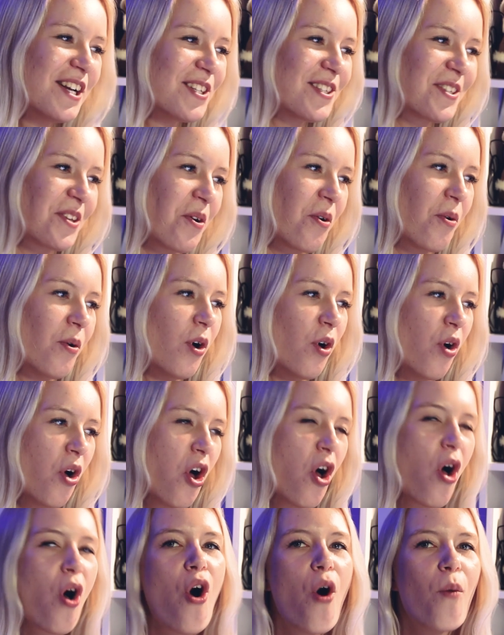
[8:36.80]
So
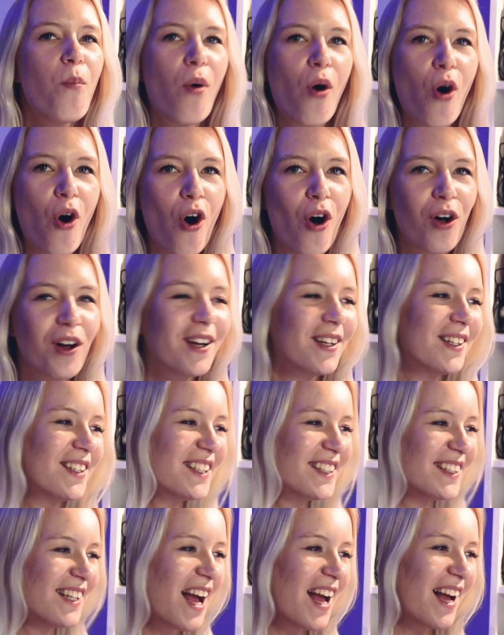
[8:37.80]

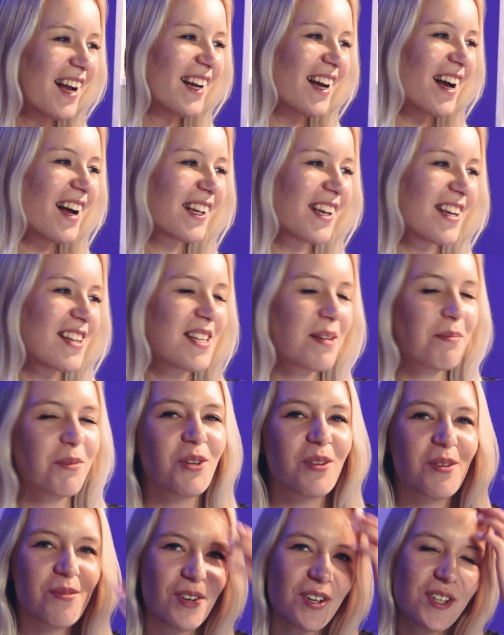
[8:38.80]
Akademi
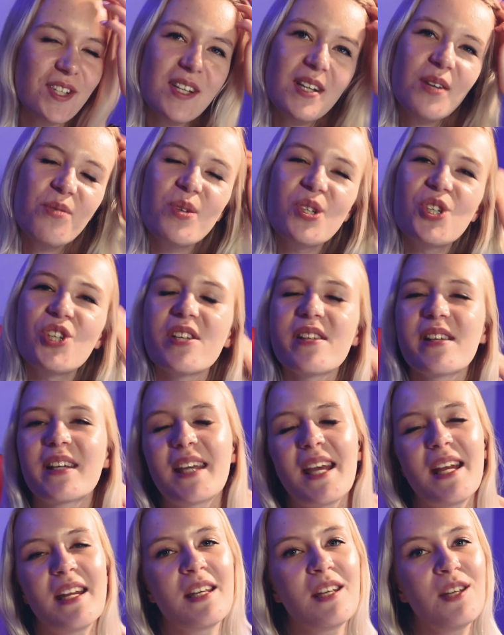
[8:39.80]
University, which is
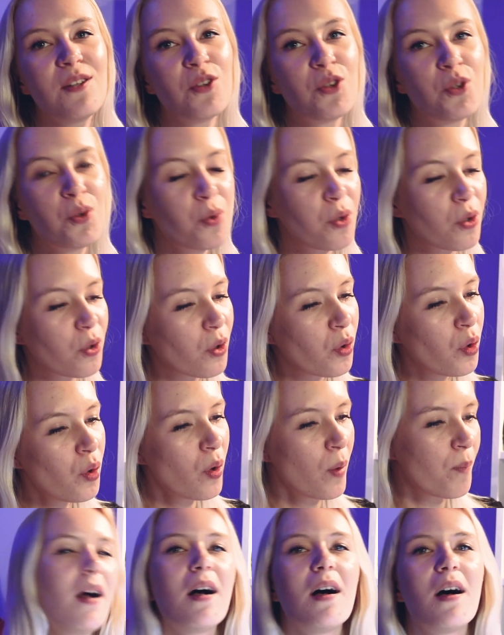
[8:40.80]
located in
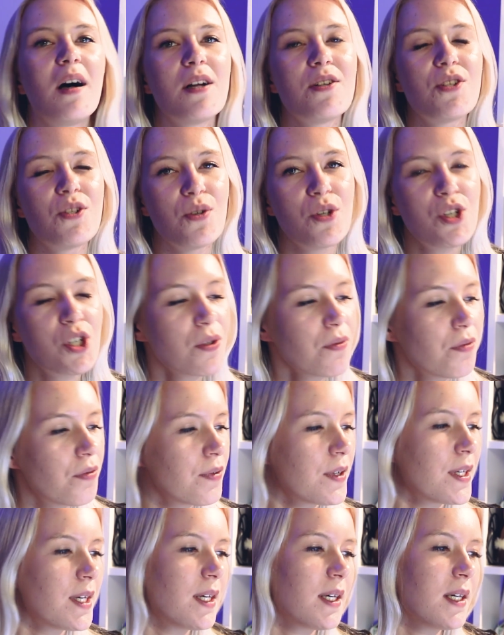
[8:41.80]
Turku. Tuition
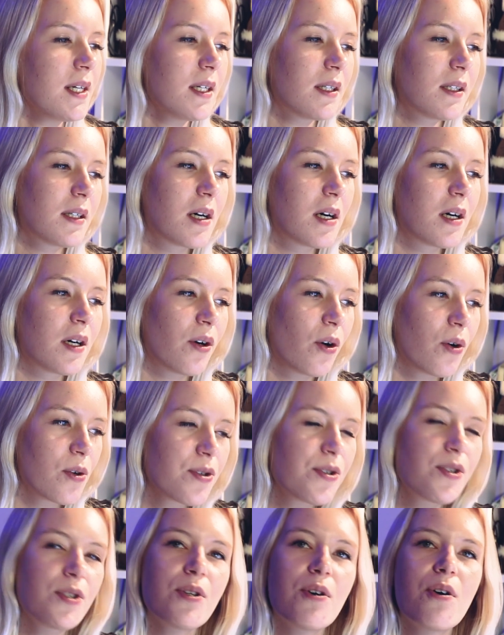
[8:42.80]
fee
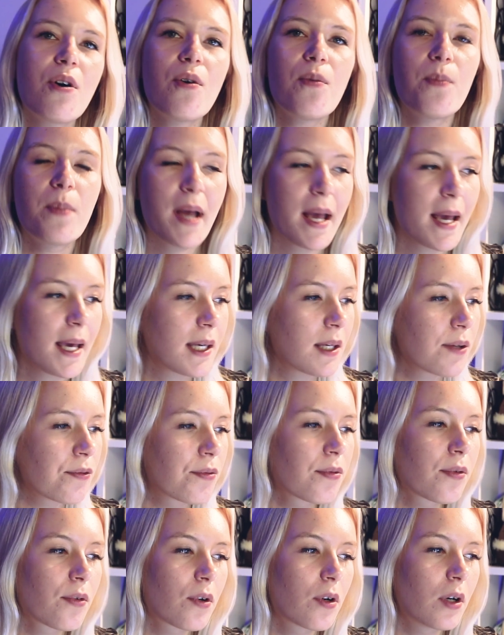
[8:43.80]
also paying
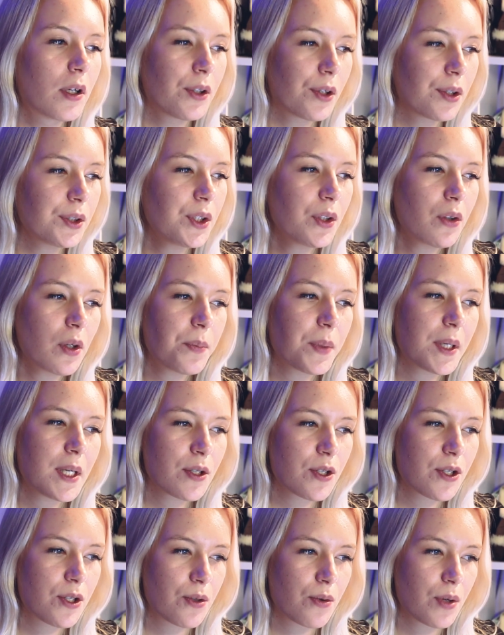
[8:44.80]
for
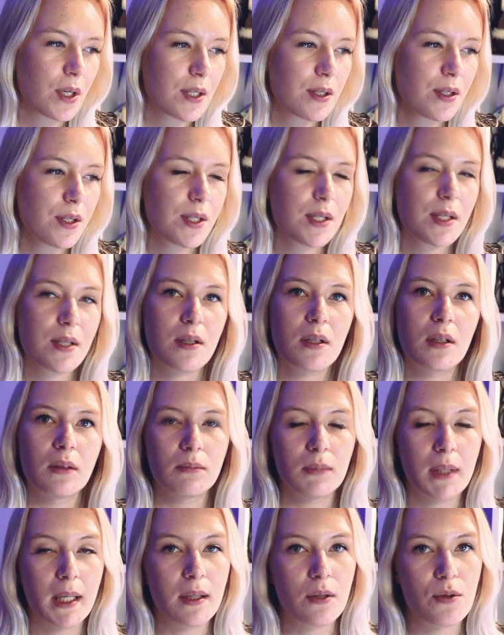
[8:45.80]
non-European students,
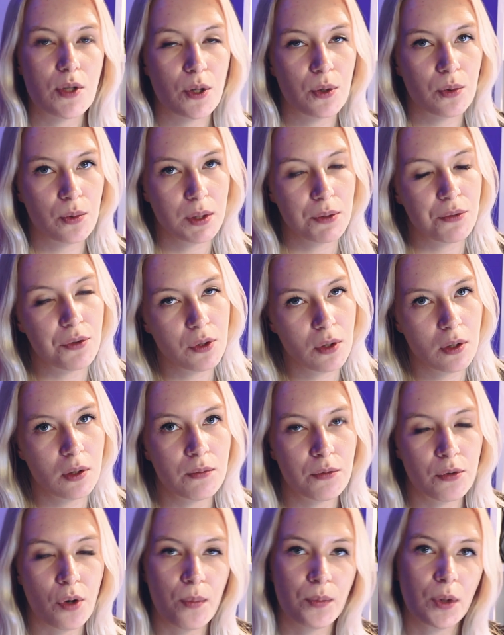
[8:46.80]
like, so if you're
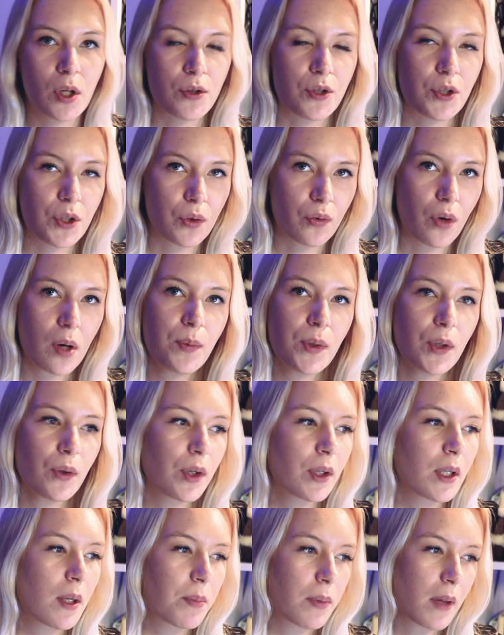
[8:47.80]
from not Europe, you
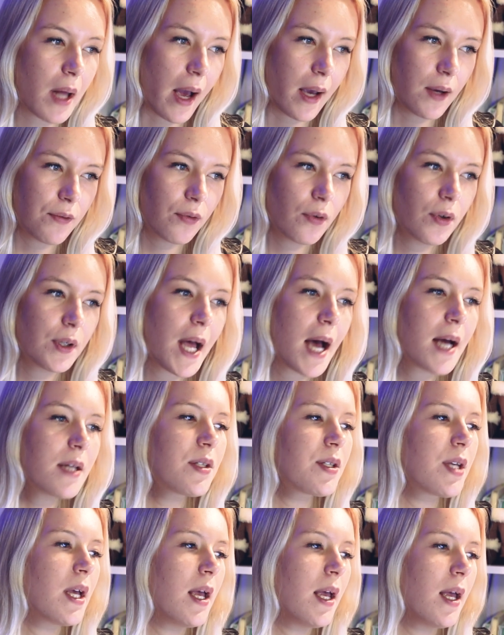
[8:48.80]
can apply for
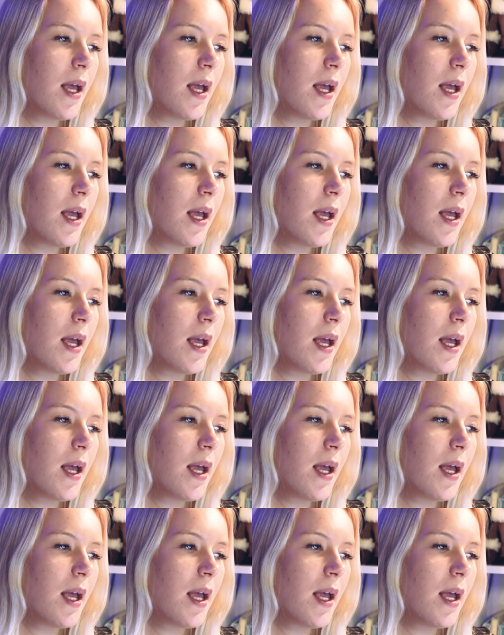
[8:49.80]
that.